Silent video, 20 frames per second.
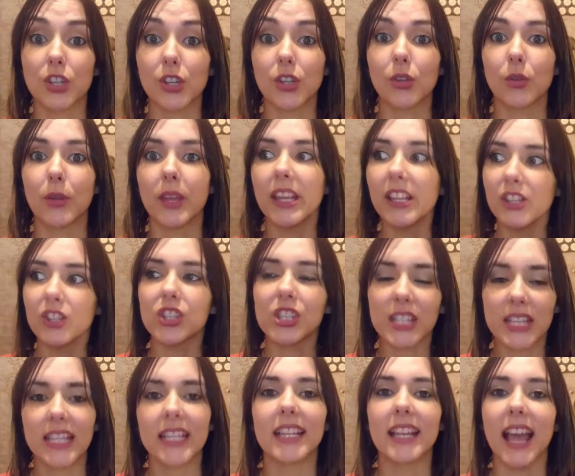to each
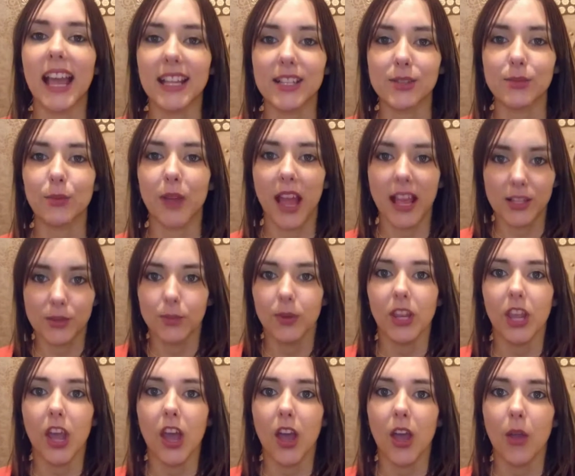scene as
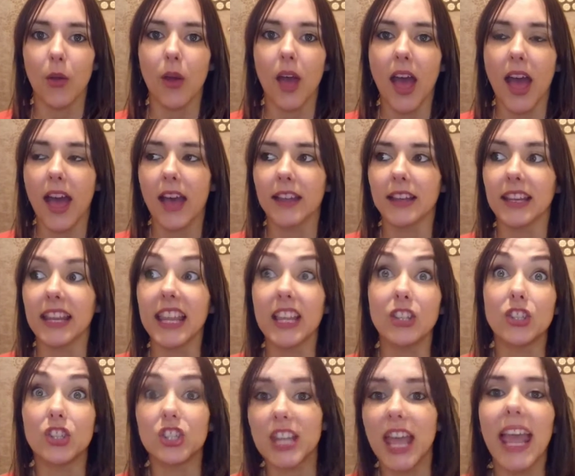we go, and
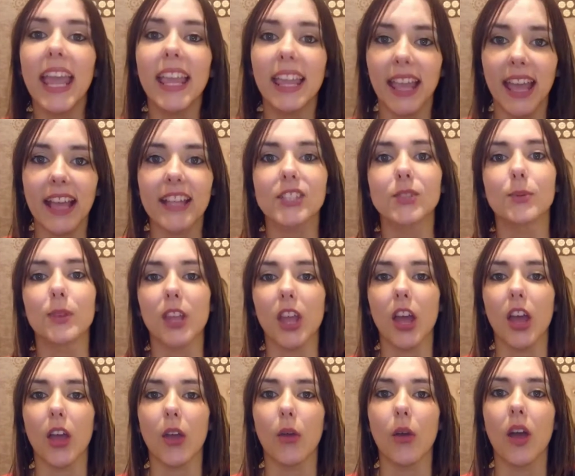each take as we
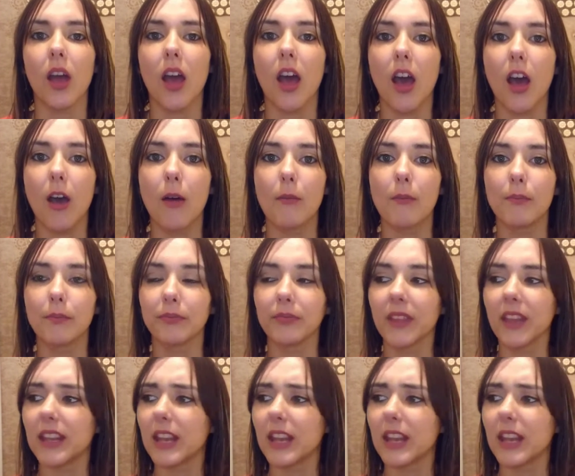go, and